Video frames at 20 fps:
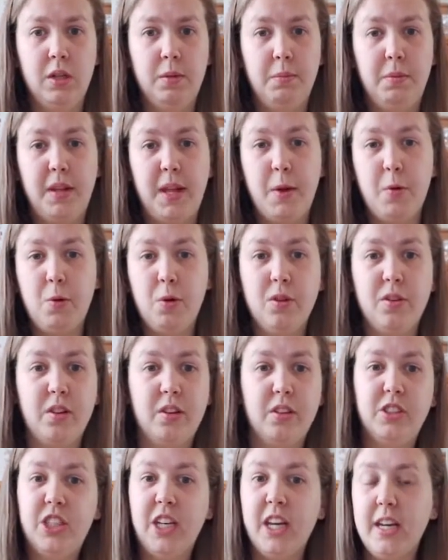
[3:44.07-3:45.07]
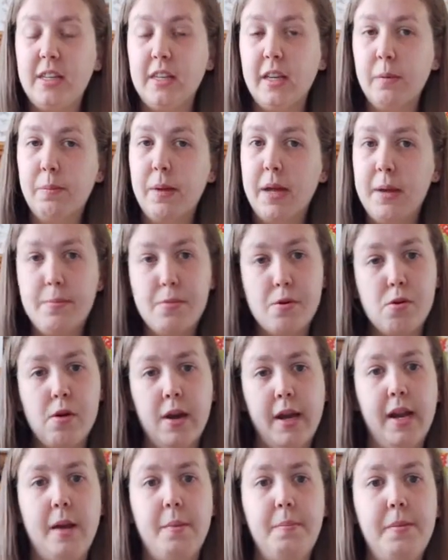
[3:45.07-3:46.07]
but they were also cheating people
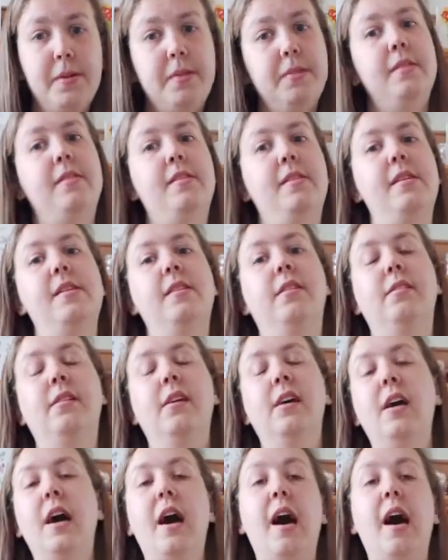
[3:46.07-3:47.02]
and their businesses,